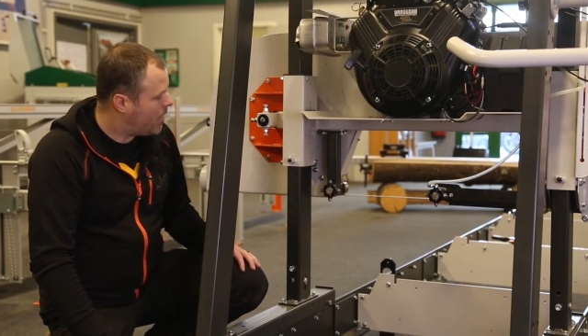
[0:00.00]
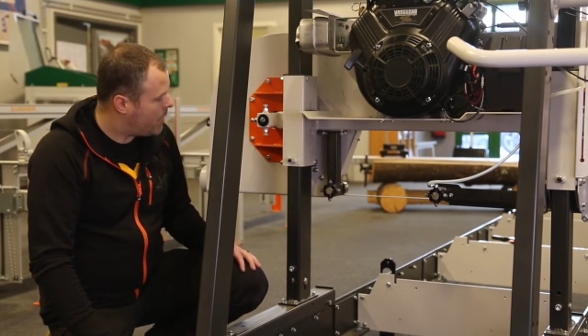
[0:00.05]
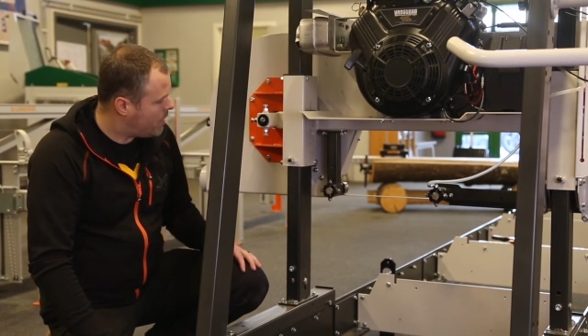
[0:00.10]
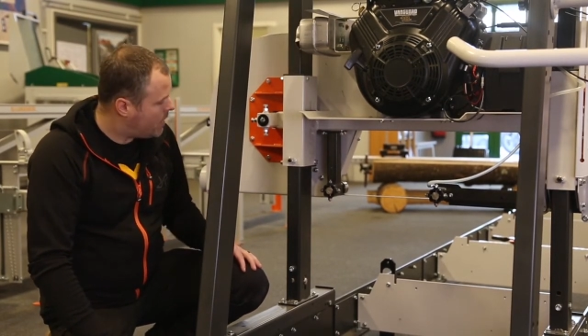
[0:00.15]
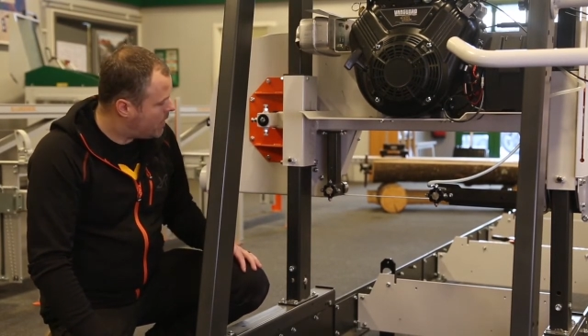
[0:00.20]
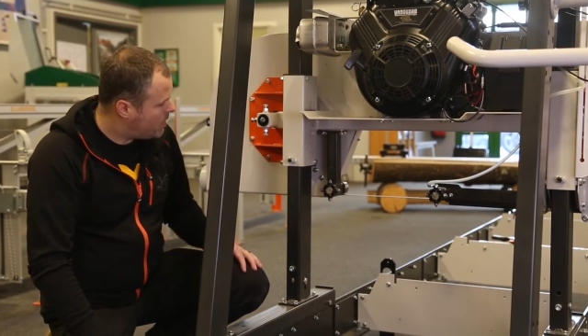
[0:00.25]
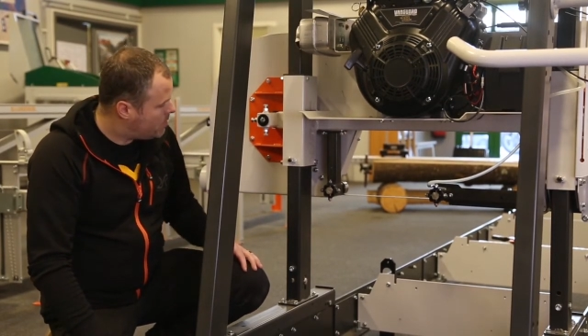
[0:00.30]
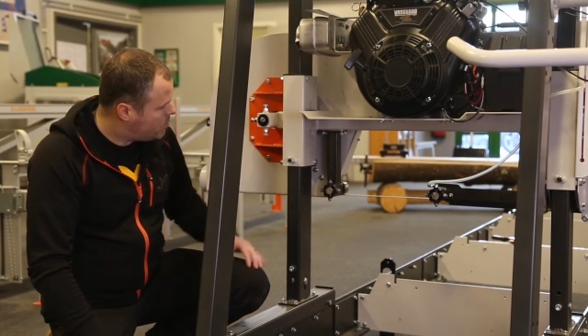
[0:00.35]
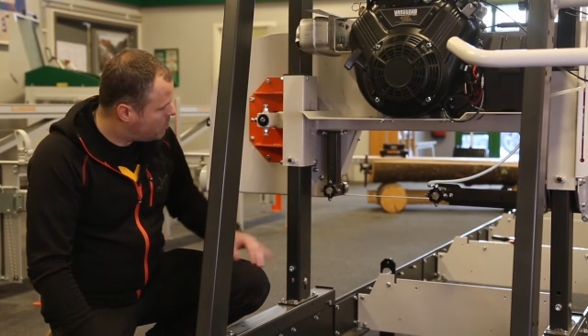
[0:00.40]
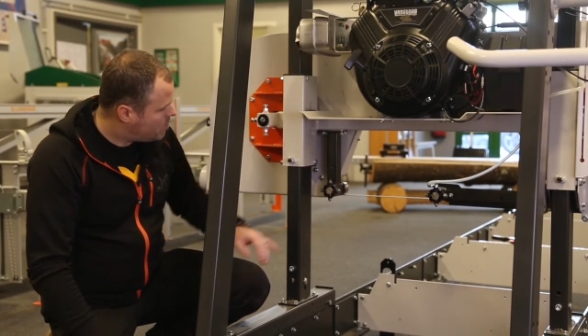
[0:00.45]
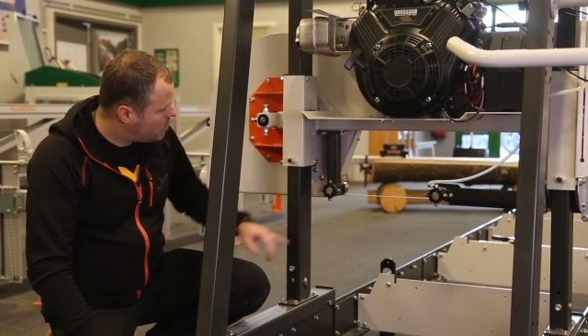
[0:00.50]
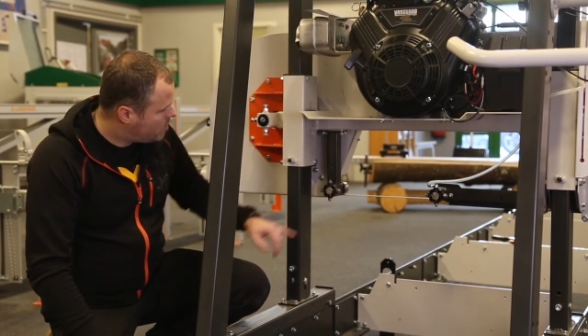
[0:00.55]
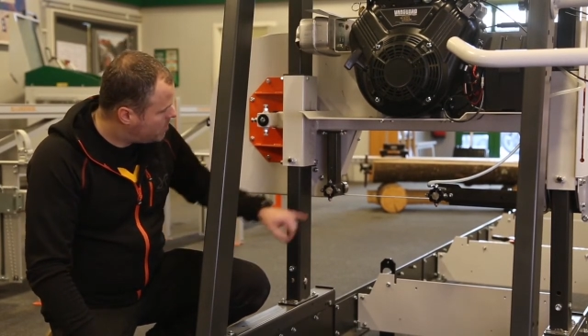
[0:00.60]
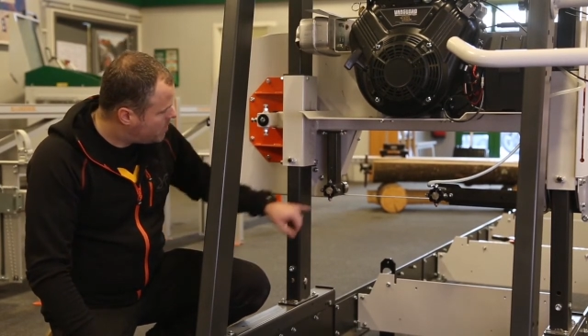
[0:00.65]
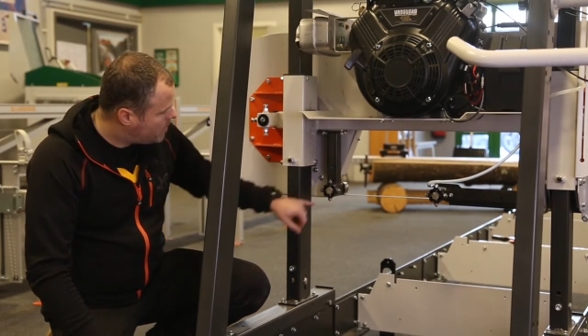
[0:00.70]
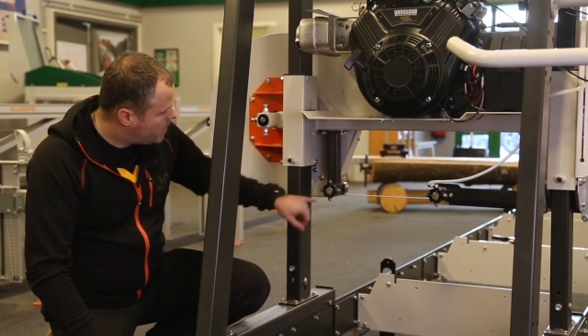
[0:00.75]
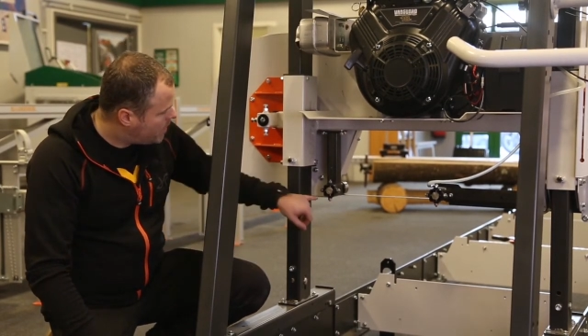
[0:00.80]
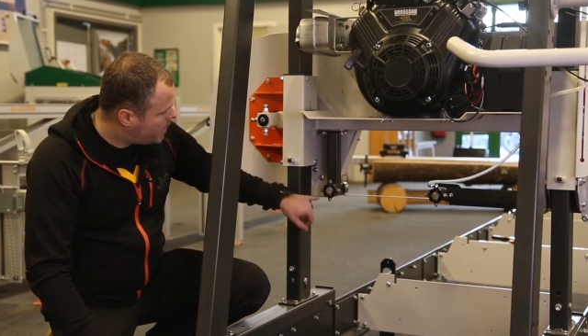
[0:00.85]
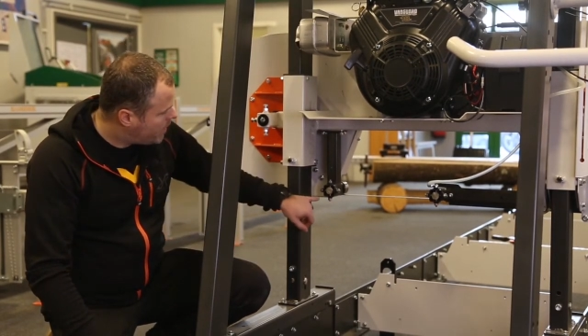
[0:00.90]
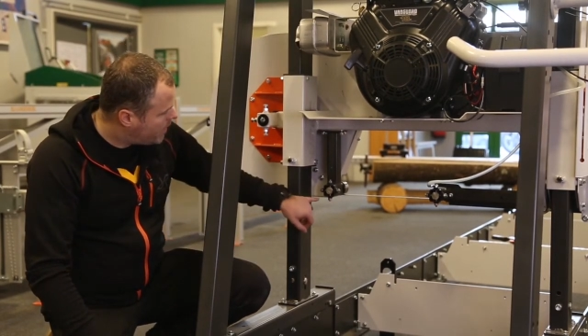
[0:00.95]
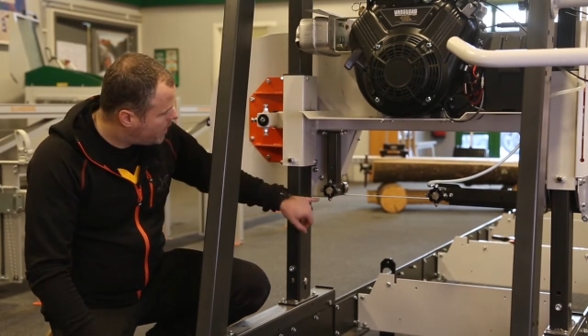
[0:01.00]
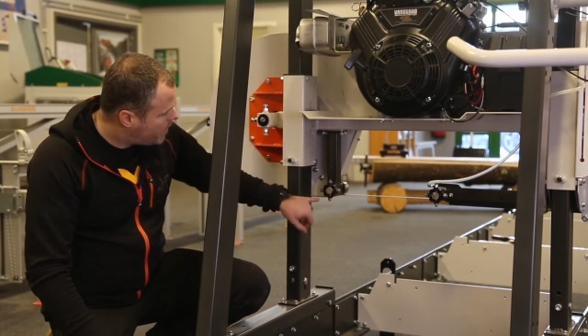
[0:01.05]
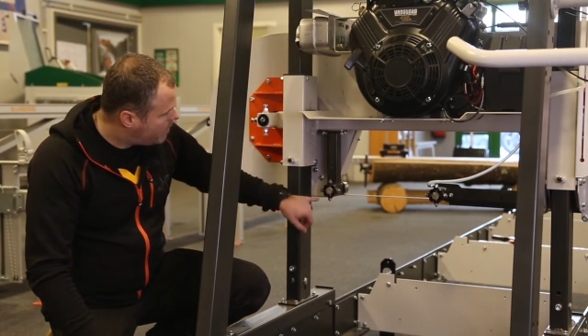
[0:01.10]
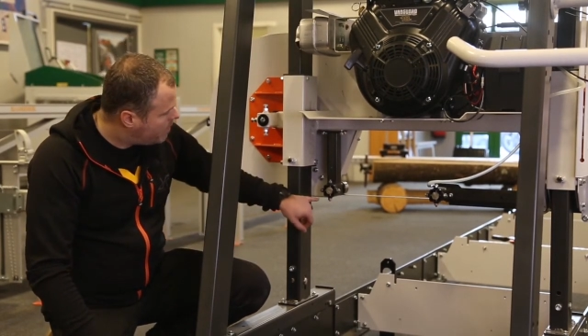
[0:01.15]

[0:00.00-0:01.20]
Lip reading: And as you can see